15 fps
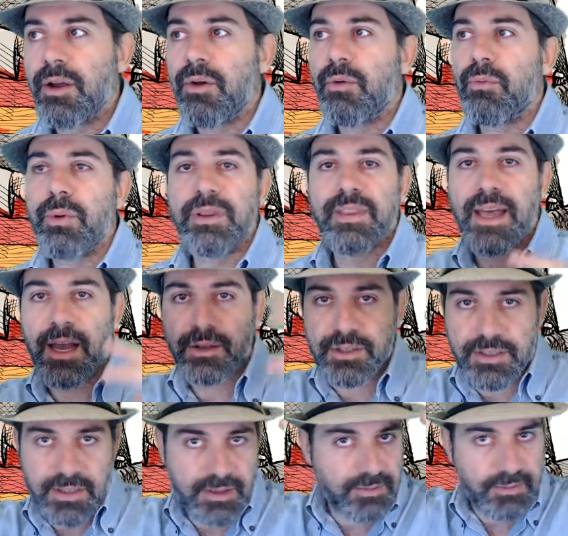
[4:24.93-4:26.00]
without
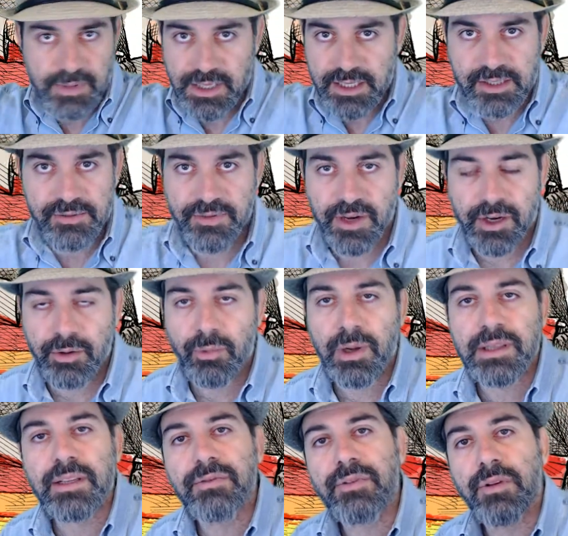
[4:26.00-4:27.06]
its very
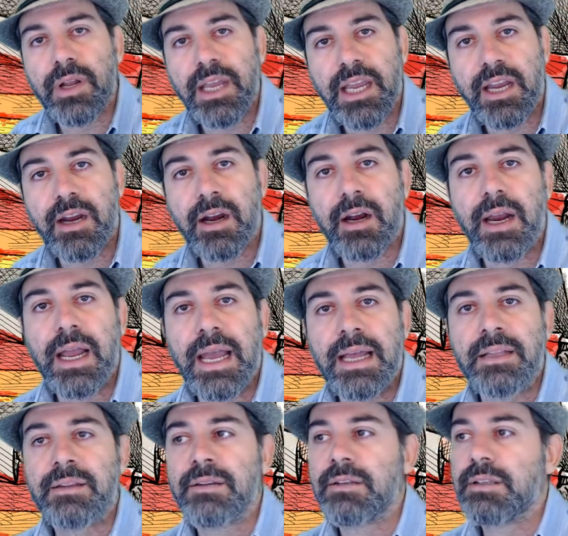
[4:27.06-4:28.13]
wonderful hair and